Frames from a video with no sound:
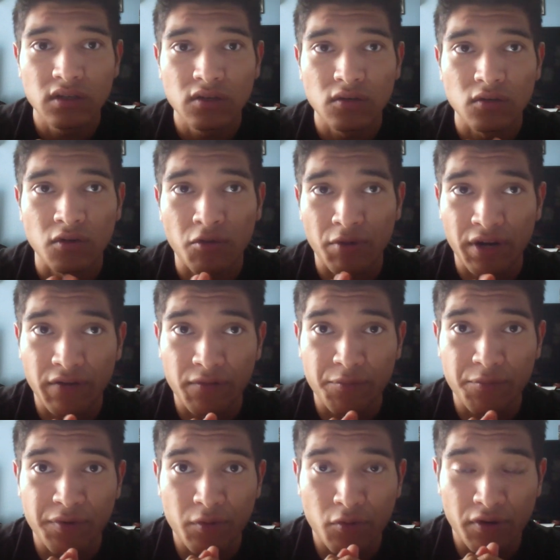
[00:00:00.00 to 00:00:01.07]
or whatever
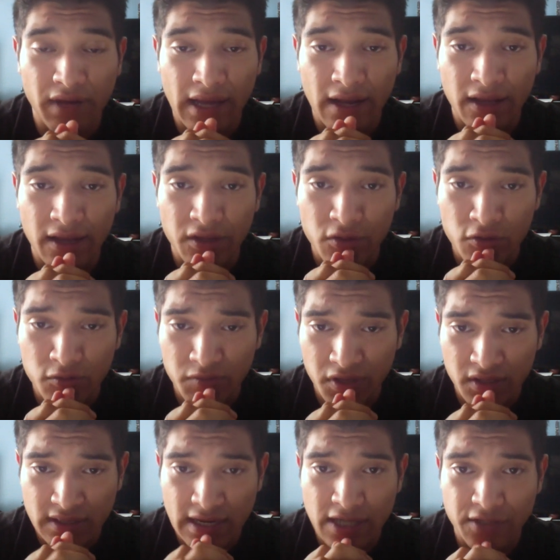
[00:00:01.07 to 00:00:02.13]
pre-workout I use,
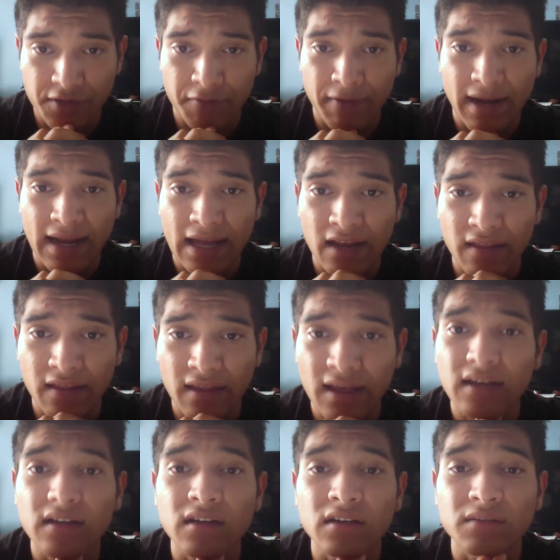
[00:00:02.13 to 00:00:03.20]
because I actually ran out of
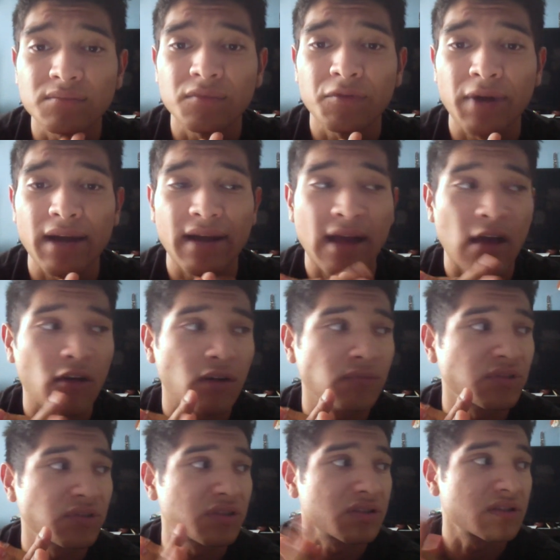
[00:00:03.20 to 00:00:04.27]
that. Right now
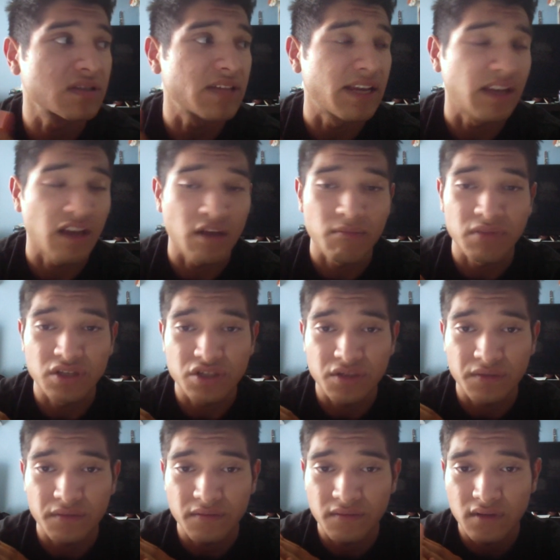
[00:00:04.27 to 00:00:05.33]
I'm just taking a bunch
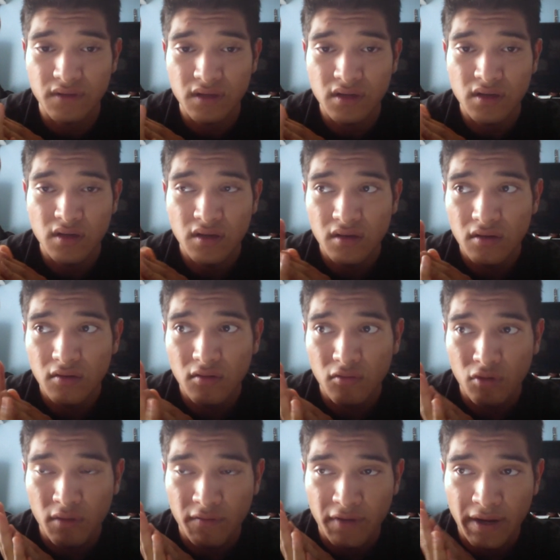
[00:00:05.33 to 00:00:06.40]
of,
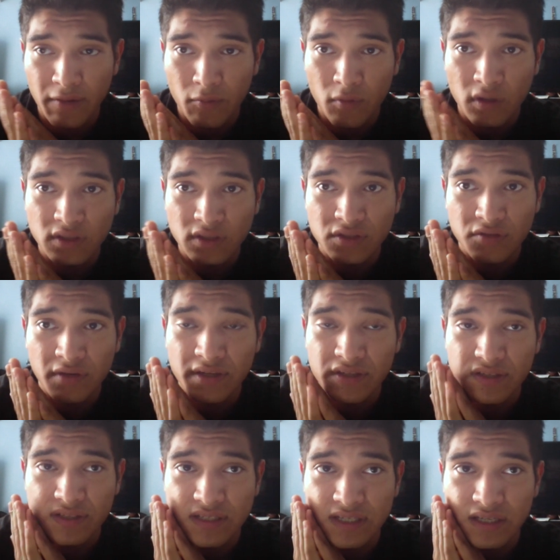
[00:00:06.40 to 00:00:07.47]
whenever I want to, I
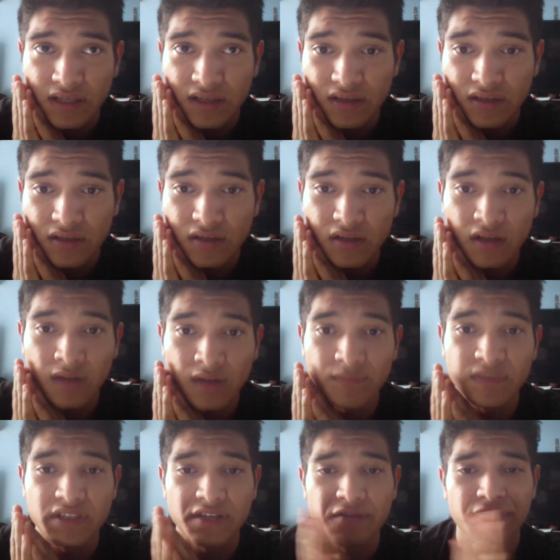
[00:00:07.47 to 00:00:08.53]
just take
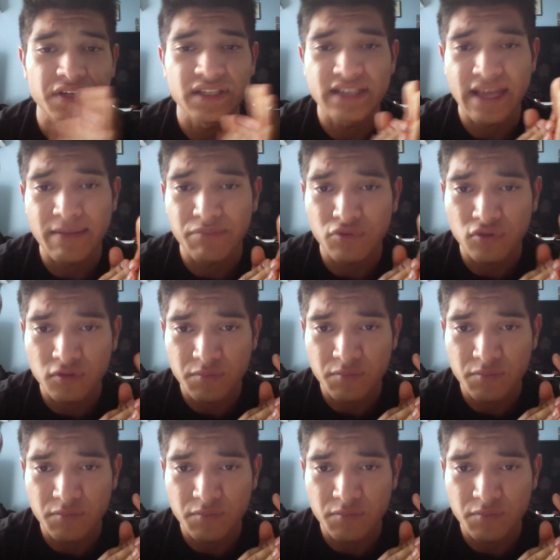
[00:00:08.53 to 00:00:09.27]
different samples,